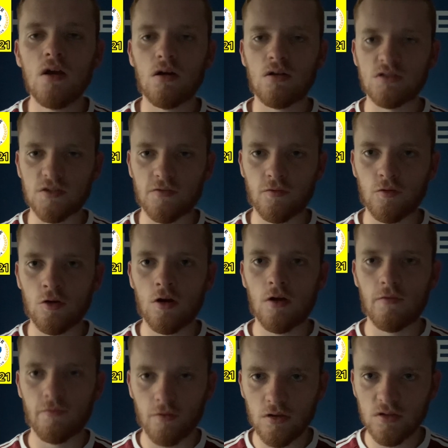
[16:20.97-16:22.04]
on the floor
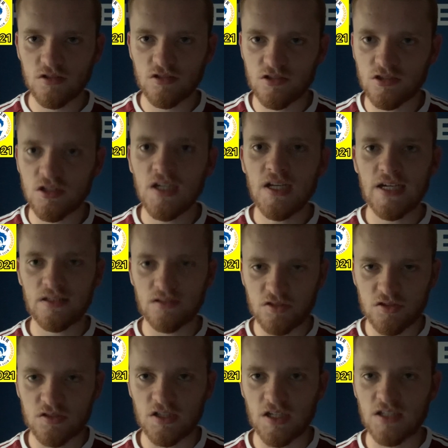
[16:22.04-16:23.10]
of us.
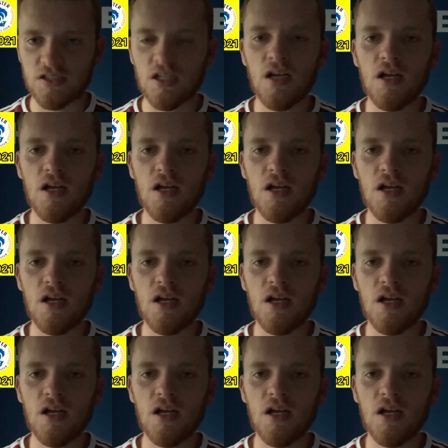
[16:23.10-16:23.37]
Instead,